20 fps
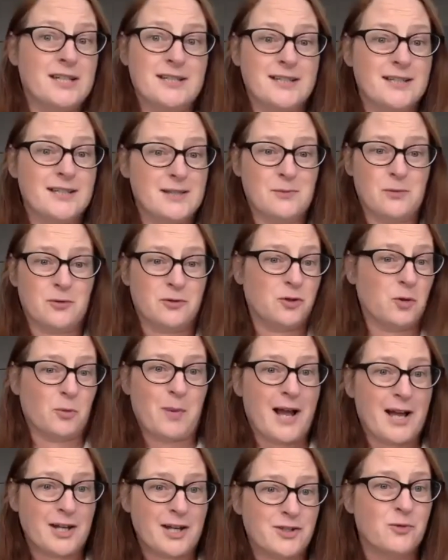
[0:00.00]
and it's what your
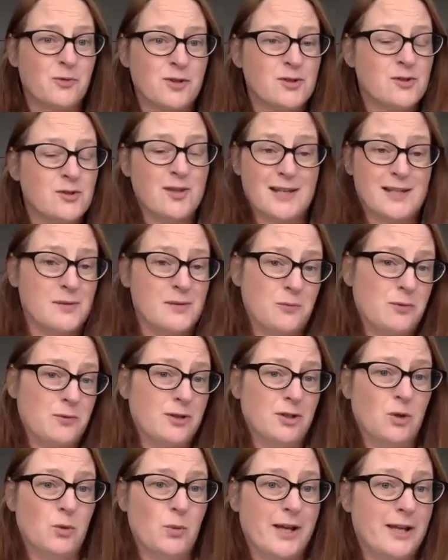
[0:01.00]
passion was, so that's where
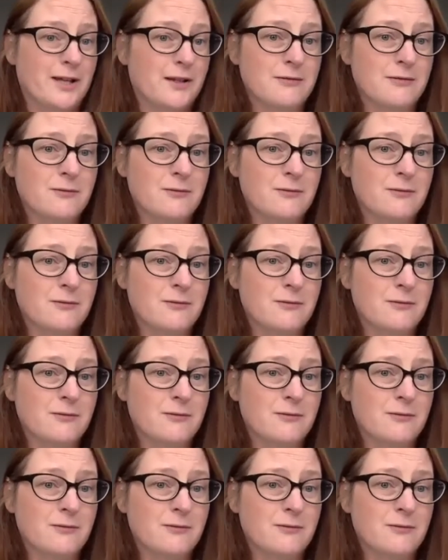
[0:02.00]
you went.